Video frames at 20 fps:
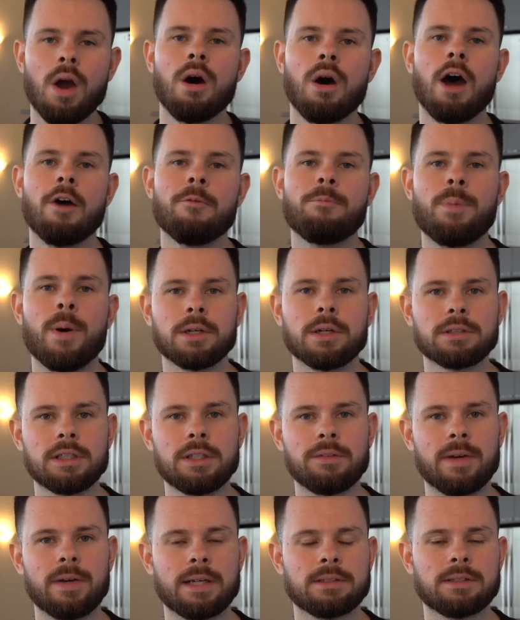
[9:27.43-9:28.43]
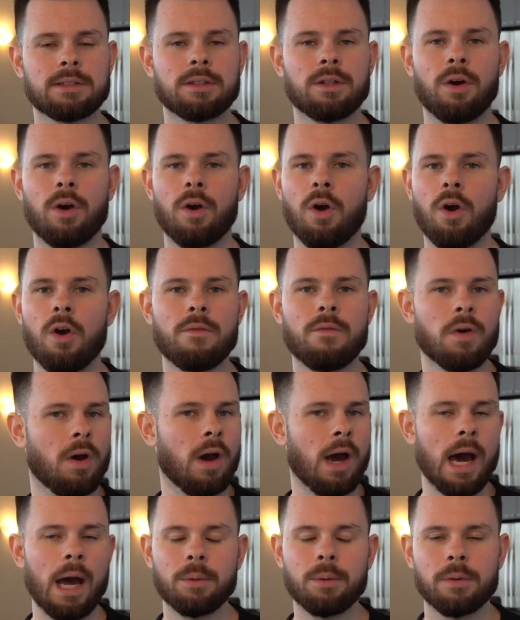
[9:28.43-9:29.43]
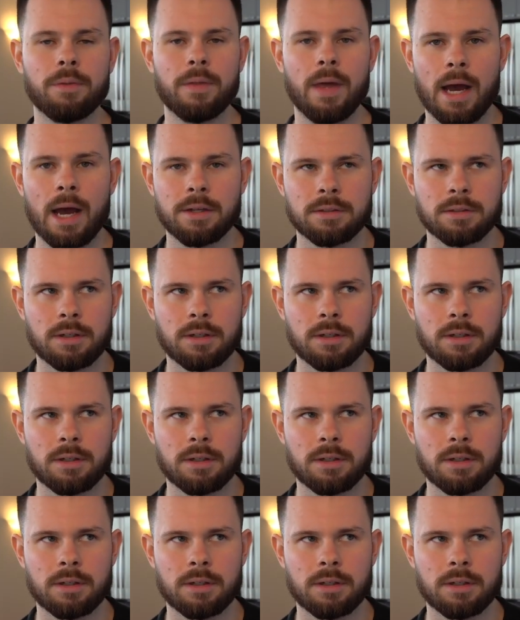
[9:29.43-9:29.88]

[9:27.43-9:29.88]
I've personally invested over 100,000.